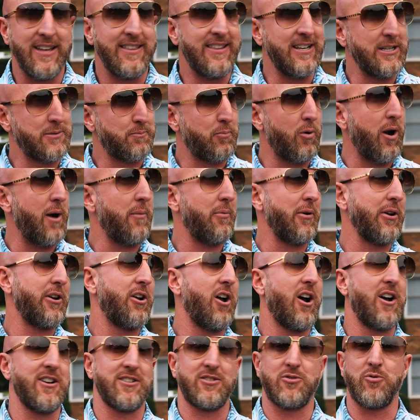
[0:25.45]
This property
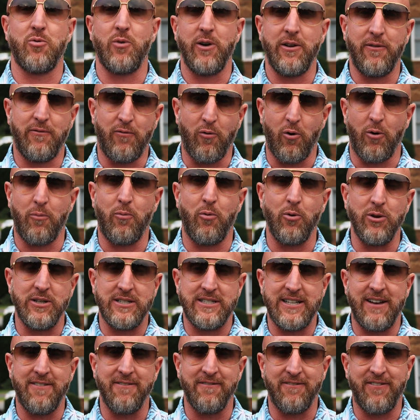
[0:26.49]
cost
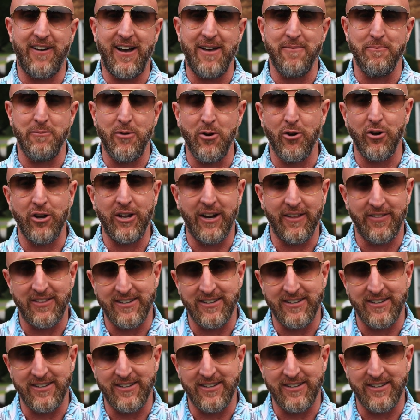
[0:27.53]
$24.75 million at